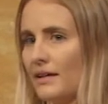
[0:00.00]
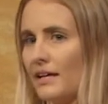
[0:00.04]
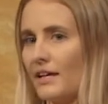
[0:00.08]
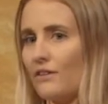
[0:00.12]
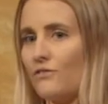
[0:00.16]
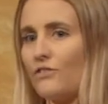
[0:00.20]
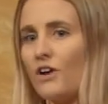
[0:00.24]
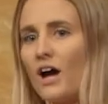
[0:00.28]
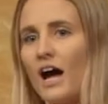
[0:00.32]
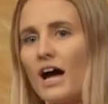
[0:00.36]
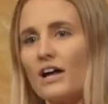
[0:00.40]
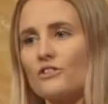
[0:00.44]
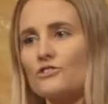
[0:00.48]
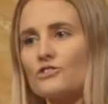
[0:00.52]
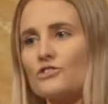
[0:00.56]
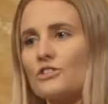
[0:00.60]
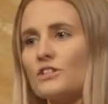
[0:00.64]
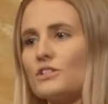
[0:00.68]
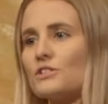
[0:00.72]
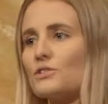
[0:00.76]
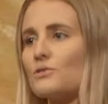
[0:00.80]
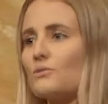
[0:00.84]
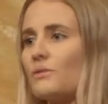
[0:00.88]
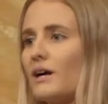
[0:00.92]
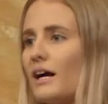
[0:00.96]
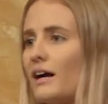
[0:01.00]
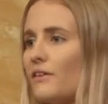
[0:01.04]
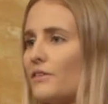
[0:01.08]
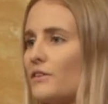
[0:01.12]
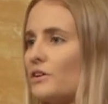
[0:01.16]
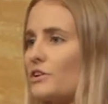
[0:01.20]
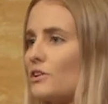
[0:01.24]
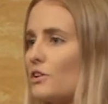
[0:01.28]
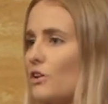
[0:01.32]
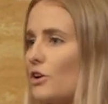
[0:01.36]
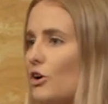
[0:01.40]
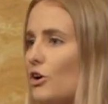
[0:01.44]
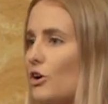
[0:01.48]
If countries around
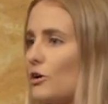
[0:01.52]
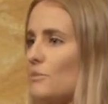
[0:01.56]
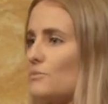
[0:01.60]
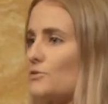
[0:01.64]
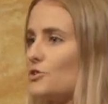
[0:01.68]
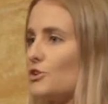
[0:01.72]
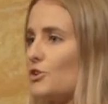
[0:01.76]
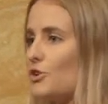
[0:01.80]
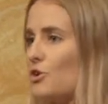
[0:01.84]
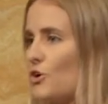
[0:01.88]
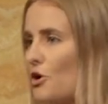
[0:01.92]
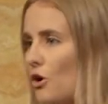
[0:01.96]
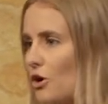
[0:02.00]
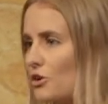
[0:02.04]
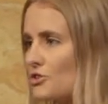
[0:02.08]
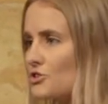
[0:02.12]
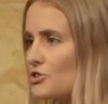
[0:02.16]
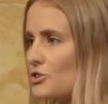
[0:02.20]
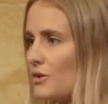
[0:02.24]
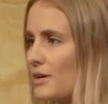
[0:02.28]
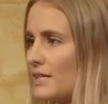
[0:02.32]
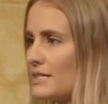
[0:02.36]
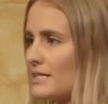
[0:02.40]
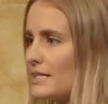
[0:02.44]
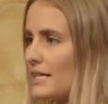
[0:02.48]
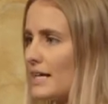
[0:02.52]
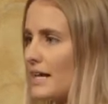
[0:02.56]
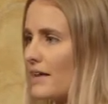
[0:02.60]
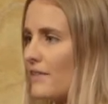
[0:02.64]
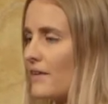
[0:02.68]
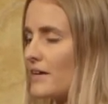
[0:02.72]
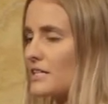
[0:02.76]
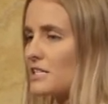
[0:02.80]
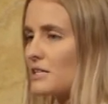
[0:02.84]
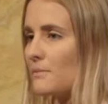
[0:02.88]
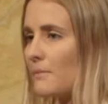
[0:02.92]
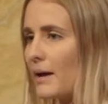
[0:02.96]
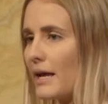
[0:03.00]
the globe do not join
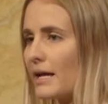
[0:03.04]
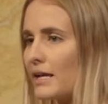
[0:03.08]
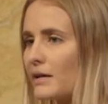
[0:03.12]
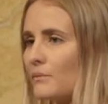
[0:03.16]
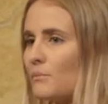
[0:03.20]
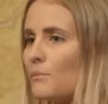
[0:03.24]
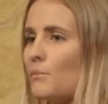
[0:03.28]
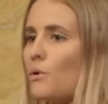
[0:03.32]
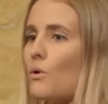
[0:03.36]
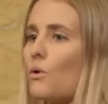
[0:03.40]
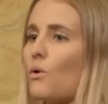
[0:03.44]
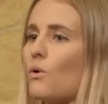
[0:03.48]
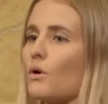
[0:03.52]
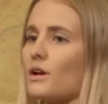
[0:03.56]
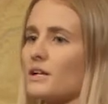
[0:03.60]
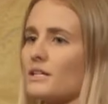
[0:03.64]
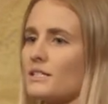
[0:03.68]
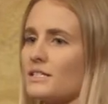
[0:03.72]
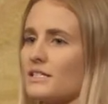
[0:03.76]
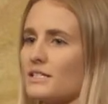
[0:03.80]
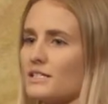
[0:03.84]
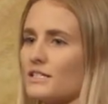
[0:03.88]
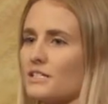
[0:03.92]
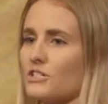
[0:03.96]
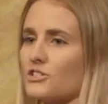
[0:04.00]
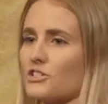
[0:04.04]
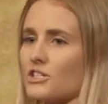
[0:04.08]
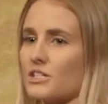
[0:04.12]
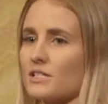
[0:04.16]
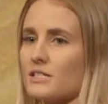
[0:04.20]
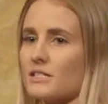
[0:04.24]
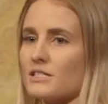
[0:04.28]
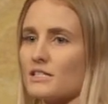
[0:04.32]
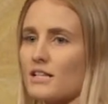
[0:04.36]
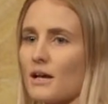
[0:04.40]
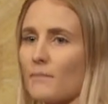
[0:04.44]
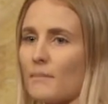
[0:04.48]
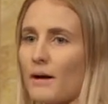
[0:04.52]
together to make important
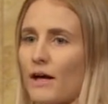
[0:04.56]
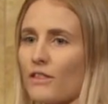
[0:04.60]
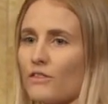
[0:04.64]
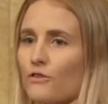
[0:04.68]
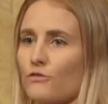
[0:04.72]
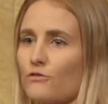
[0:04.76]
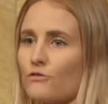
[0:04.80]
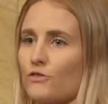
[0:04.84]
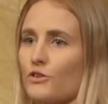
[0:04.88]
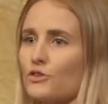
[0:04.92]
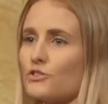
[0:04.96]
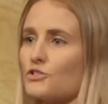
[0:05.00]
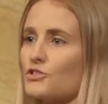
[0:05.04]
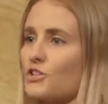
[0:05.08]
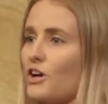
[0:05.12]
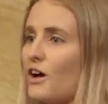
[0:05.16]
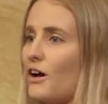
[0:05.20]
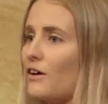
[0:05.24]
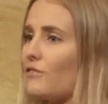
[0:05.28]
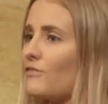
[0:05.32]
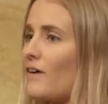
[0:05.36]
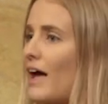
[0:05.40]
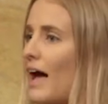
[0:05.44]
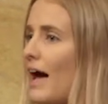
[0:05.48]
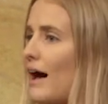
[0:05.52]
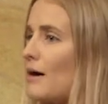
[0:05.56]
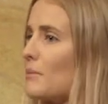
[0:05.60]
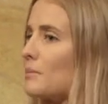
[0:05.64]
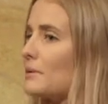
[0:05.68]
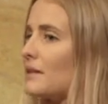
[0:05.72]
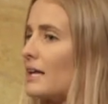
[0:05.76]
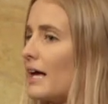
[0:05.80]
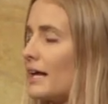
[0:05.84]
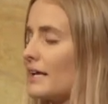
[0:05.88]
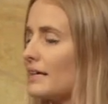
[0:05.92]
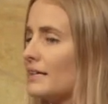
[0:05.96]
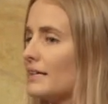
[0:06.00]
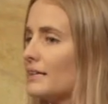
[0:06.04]
decisions about the future of our
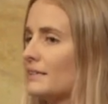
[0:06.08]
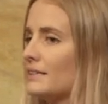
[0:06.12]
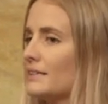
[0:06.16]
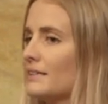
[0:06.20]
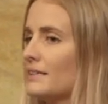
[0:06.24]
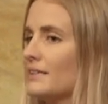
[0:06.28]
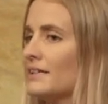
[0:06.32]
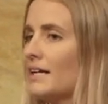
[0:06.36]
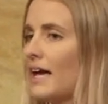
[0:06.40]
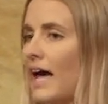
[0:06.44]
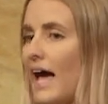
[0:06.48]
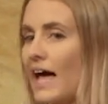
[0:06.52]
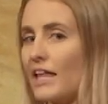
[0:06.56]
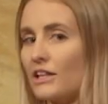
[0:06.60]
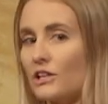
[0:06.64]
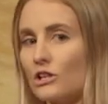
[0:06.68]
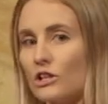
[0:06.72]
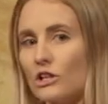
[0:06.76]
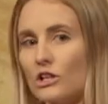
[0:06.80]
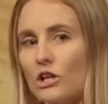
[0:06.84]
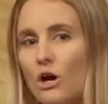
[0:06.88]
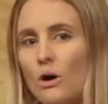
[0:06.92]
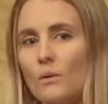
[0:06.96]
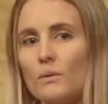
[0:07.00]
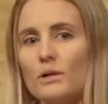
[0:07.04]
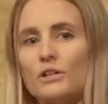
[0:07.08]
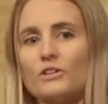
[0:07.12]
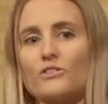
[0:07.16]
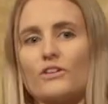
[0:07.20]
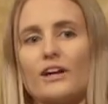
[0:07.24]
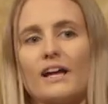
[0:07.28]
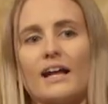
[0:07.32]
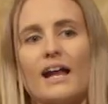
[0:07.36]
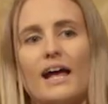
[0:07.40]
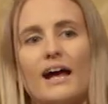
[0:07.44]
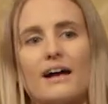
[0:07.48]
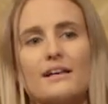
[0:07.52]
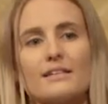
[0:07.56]
planet and lower
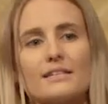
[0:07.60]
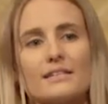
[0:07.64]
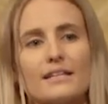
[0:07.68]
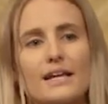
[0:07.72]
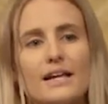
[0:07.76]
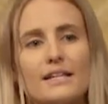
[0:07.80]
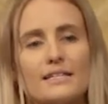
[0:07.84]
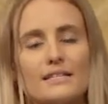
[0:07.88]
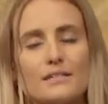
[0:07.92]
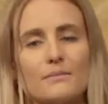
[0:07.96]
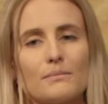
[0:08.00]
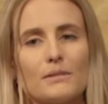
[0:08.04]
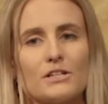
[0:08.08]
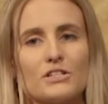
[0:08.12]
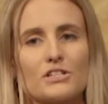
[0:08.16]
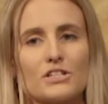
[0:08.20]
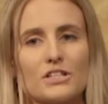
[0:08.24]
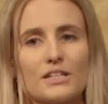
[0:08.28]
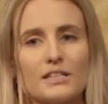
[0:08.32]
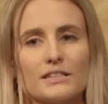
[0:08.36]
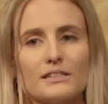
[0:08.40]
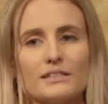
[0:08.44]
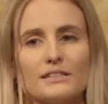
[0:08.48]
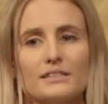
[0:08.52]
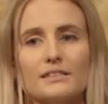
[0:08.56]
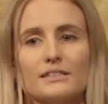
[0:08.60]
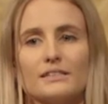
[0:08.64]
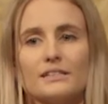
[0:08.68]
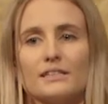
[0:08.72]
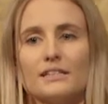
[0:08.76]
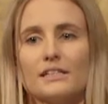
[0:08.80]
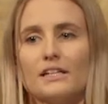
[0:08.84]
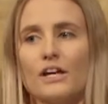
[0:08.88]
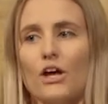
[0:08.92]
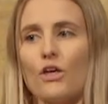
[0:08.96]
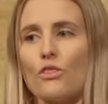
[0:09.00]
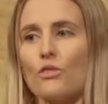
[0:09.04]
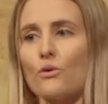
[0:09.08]
greenhouse gas emissions,
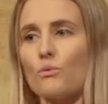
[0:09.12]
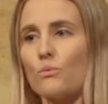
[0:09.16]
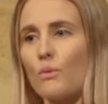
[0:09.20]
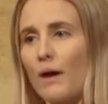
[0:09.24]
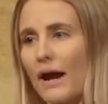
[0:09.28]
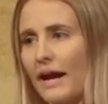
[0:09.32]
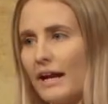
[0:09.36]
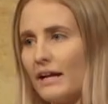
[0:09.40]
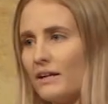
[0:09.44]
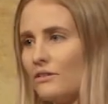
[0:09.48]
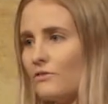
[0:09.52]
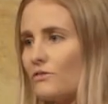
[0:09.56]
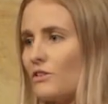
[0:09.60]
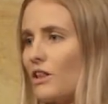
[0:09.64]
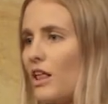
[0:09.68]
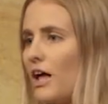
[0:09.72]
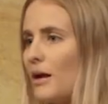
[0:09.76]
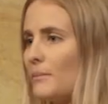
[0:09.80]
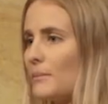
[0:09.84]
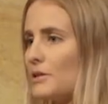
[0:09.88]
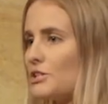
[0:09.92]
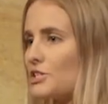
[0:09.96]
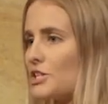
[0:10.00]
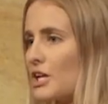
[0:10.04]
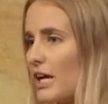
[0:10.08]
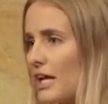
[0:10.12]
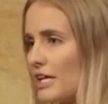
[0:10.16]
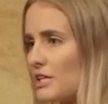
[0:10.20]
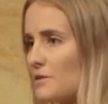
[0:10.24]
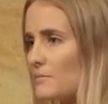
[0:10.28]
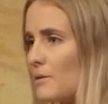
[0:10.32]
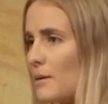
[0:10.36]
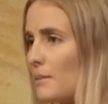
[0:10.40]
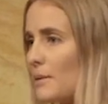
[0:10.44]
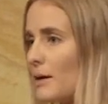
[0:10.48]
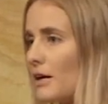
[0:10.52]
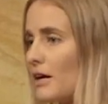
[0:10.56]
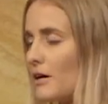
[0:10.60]
the rate of climate change
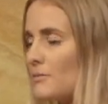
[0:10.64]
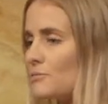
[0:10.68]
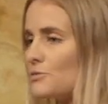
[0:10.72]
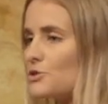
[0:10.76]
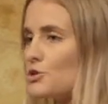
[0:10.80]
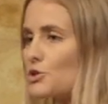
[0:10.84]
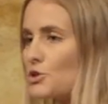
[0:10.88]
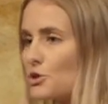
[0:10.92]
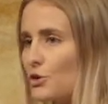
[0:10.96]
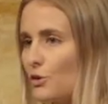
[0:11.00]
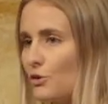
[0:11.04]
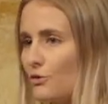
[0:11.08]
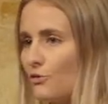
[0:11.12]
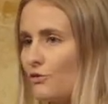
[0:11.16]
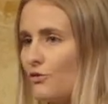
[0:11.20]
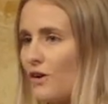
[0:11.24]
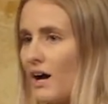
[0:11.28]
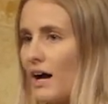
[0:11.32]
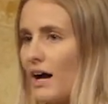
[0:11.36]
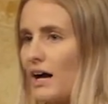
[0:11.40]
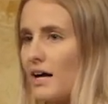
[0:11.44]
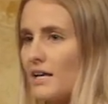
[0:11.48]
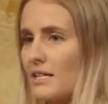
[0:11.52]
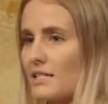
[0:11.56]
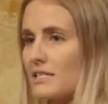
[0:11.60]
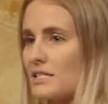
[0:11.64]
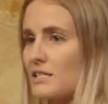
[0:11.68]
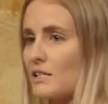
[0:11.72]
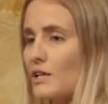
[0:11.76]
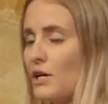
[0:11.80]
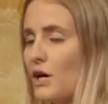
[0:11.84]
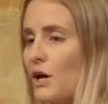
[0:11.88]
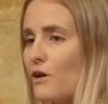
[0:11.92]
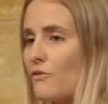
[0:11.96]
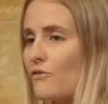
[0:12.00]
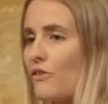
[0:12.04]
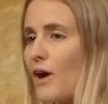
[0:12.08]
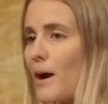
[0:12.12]
may become too fast
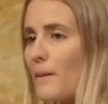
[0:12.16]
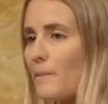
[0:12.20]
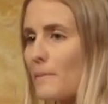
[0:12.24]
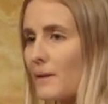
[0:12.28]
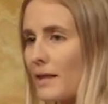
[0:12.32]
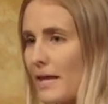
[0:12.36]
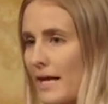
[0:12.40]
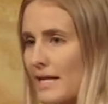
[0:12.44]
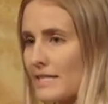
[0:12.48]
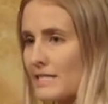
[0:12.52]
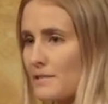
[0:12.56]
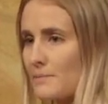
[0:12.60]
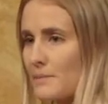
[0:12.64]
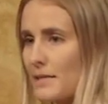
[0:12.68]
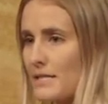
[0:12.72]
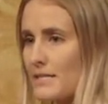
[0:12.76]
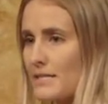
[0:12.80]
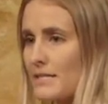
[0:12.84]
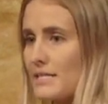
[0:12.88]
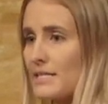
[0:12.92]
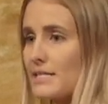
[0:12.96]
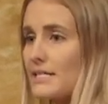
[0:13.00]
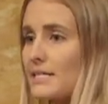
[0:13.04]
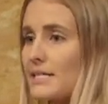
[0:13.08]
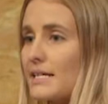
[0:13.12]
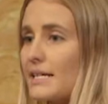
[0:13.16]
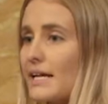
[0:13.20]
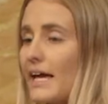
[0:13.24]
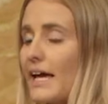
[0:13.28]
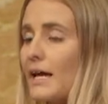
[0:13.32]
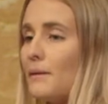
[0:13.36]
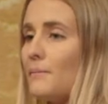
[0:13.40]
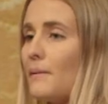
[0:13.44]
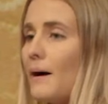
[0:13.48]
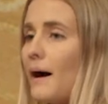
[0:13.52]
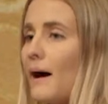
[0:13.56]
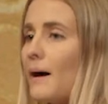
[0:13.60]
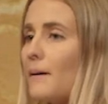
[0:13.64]
for our plant species to
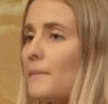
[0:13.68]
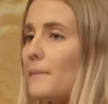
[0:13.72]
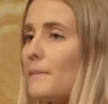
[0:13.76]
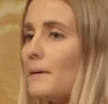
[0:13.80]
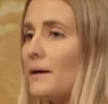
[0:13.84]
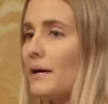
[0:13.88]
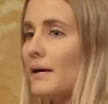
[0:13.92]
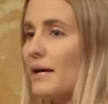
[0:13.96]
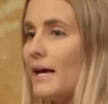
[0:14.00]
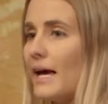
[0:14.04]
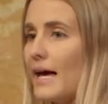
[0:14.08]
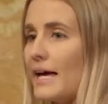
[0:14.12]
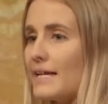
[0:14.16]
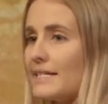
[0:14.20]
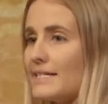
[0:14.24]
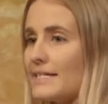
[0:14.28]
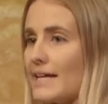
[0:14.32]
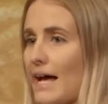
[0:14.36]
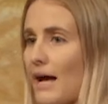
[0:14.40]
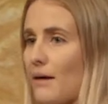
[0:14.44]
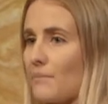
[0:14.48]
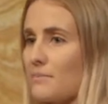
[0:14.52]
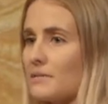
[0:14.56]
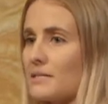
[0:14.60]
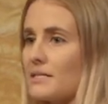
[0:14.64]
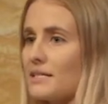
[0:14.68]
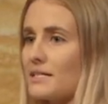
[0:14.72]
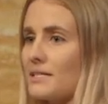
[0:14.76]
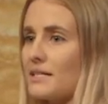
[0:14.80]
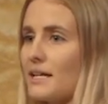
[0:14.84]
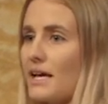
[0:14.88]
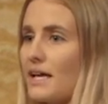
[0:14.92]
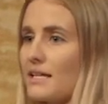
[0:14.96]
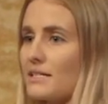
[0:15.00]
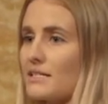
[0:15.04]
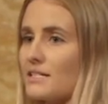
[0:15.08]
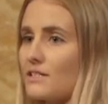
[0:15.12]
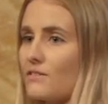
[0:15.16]
keep up, adapt,
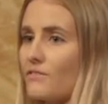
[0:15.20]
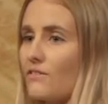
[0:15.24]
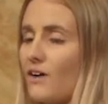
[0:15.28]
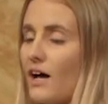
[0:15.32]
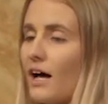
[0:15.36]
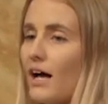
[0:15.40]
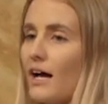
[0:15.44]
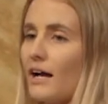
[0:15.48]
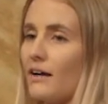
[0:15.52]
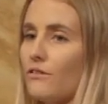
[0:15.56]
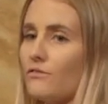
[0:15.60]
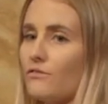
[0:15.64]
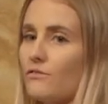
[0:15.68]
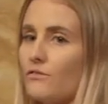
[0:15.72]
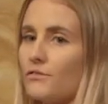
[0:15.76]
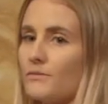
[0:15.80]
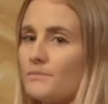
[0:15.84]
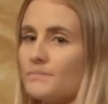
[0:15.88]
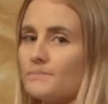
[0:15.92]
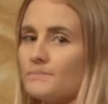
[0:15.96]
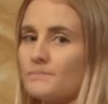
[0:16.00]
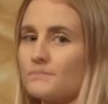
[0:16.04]
and survive.